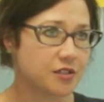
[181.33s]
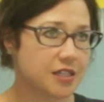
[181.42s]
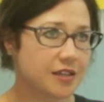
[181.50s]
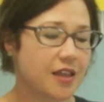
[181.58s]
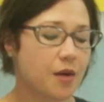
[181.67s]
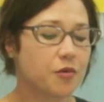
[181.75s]

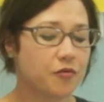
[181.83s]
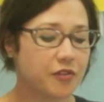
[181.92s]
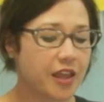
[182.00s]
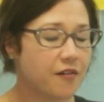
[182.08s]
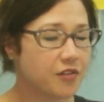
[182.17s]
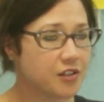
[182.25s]
like that. But when
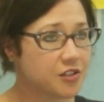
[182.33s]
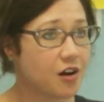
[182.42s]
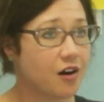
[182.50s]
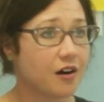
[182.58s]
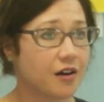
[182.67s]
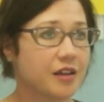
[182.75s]
they have the
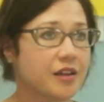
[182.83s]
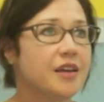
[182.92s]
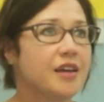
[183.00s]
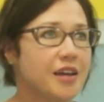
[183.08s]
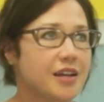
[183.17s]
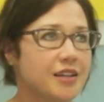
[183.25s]
dog,
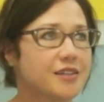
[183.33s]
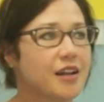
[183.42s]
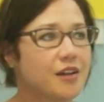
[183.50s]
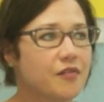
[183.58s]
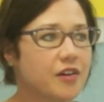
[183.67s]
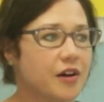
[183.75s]
it's
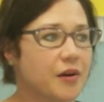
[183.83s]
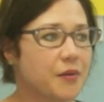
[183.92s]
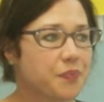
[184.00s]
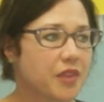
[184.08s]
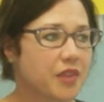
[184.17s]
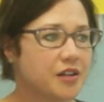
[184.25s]
kind of
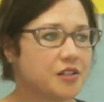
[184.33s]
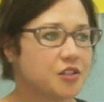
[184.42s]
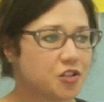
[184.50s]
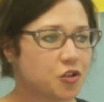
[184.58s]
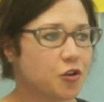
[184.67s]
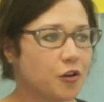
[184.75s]
an
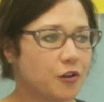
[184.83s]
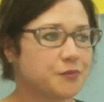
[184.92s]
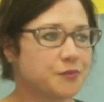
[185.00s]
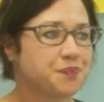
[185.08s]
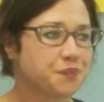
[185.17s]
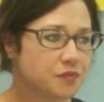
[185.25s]
additional,
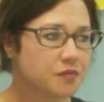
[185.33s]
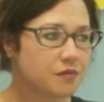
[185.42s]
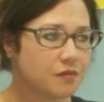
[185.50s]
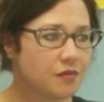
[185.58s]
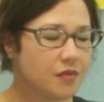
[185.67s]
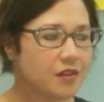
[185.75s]

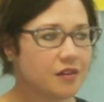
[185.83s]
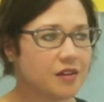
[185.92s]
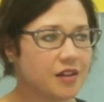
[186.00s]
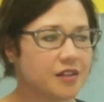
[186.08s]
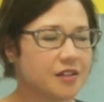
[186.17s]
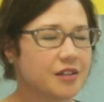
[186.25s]

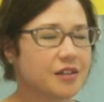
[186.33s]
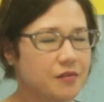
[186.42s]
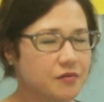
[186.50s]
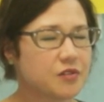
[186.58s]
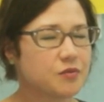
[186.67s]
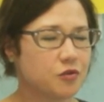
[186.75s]
it kind
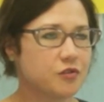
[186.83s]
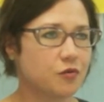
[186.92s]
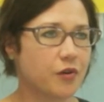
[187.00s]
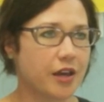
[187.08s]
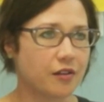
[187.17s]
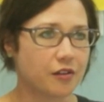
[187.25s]
of smooths the
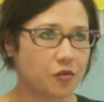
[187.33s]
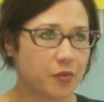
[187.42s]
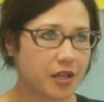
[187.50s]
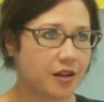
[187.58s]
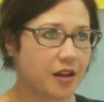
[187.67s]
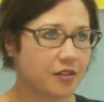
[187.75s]
way a little
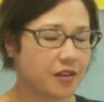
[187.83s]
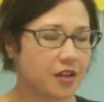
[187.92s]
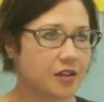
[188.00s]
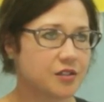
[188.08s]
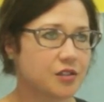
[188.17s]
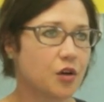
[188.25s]
bit, I
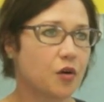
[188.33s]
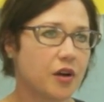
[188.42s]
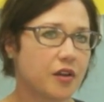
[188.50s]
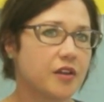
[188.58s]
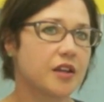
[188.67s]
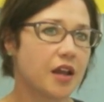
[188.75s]
think. So I
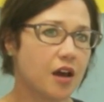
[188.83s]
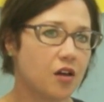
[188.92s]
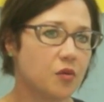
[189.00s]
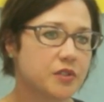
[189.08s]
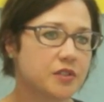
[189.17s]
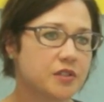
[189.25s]
think it
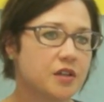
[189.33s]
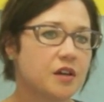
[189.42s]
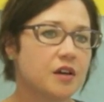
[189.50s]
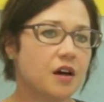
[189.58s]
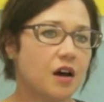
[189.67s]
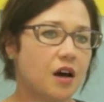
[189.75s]
helps,
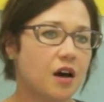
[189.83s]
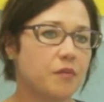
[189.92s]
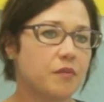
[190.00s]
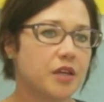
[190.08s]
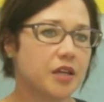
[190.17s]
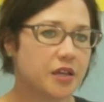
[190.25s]

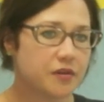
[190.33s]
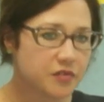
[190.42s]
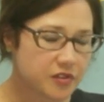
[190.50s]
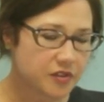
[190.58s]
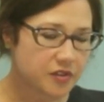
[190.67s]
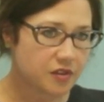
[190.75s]
it
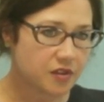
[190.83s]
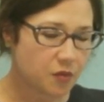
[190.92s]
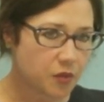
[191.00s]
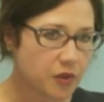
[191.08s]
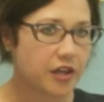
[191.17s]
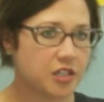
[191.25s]
gives the
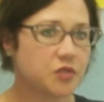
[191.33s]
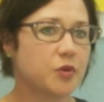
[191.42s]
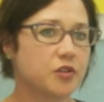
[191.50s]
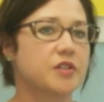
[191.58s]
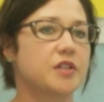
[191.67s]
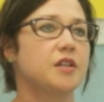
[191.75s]
blind
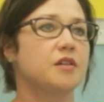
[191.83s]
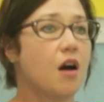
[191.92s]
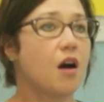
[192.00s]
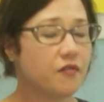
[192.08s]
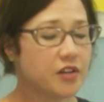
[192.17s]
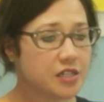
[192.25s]
person
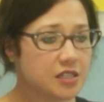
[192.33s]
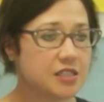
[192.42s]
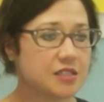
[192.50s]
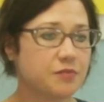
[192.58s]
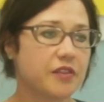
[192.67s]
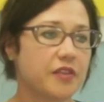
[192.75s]

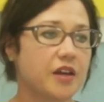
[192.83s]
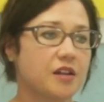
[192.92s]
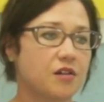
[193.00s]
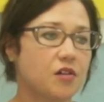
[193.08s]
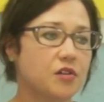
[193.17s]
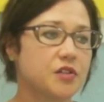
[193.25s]
confidence, but then
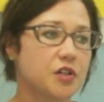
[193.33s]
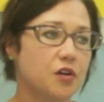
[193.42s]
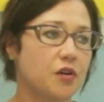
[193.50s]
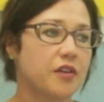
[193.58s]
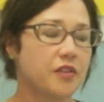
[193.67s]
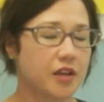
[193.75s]
it also,
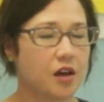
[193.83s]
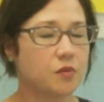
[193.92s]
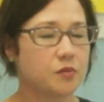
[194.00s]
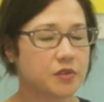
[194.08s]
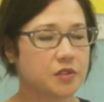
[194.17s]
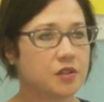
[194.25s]
I think,
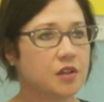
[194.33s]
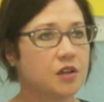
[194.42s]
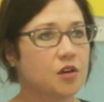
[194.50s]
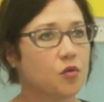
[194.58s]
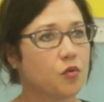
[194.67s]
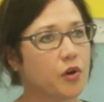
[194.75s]
helps
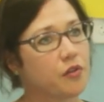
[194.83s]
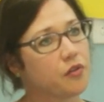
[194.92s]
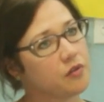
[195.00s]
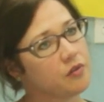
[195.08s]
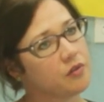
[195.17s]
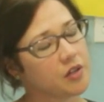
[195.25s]
with
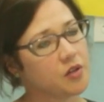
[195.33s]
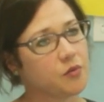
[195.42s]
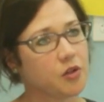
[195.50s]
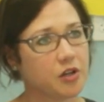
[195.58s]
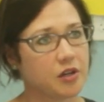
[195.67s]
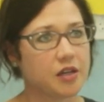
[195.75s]
the
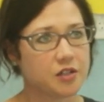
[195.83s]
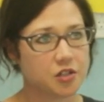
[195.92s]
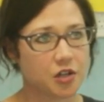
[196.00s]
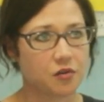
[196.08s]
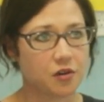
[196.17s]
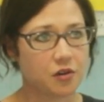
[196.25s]
community in
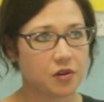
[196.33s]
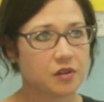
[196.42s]
general.